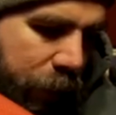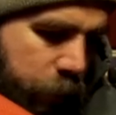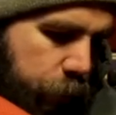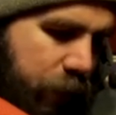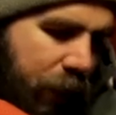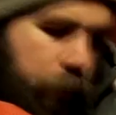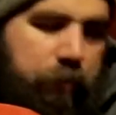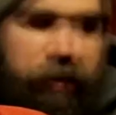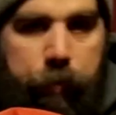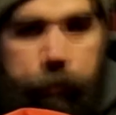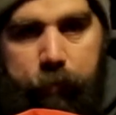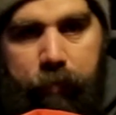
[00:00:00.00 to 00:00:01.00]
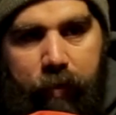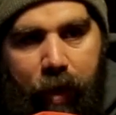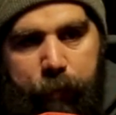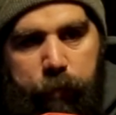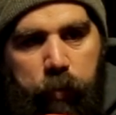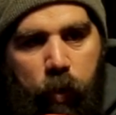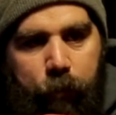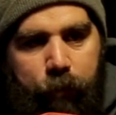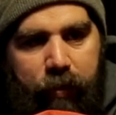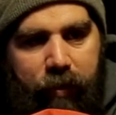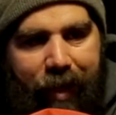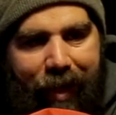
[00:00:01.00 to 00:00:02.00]
I do take some
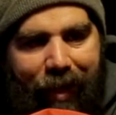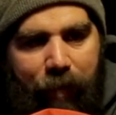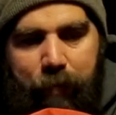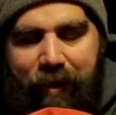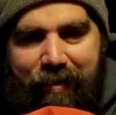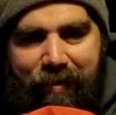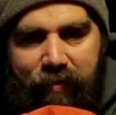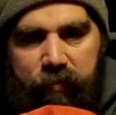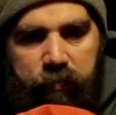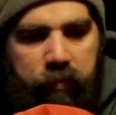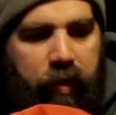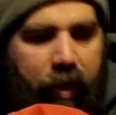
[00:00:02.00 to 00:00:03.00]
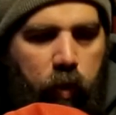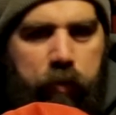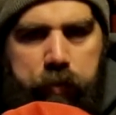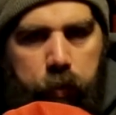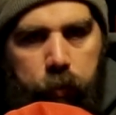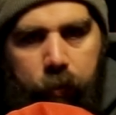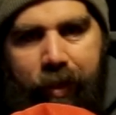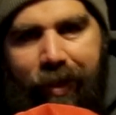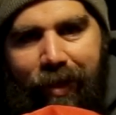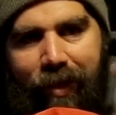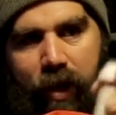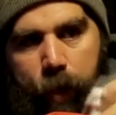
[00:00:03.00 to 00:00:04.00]
ibuprofen and headache medicine, and also
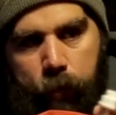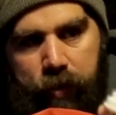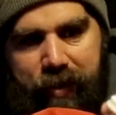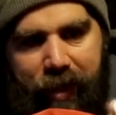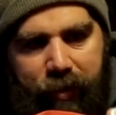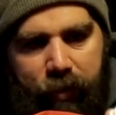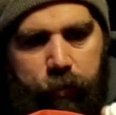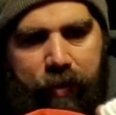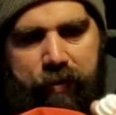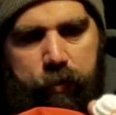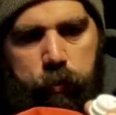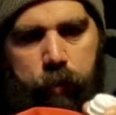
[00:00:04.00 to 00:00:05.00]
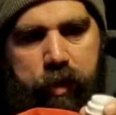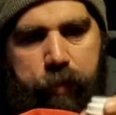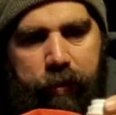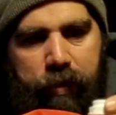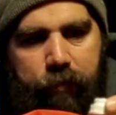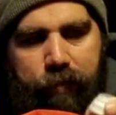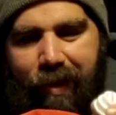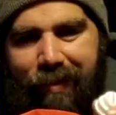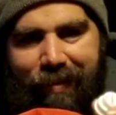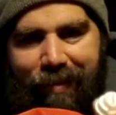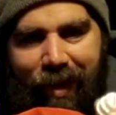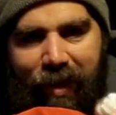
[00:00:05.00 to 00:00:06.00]
I'm on a daily regimen of
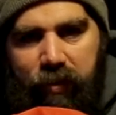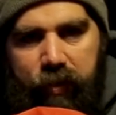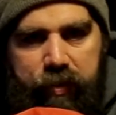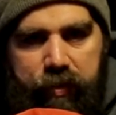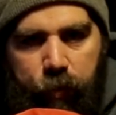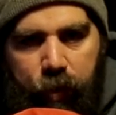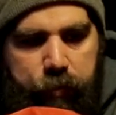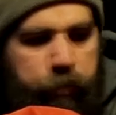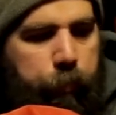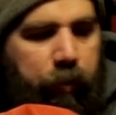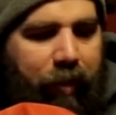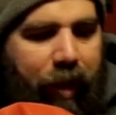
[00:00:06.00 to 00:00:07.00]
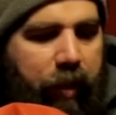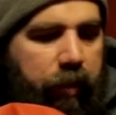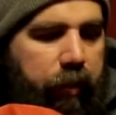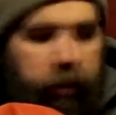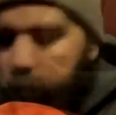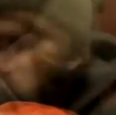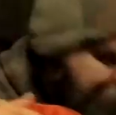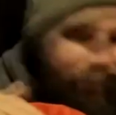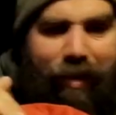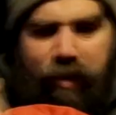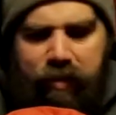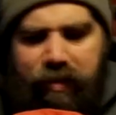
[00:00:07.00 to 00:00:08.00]
doxycycline, so I also put that in there.
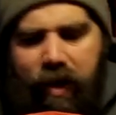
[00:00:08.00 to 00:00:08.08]
Inside the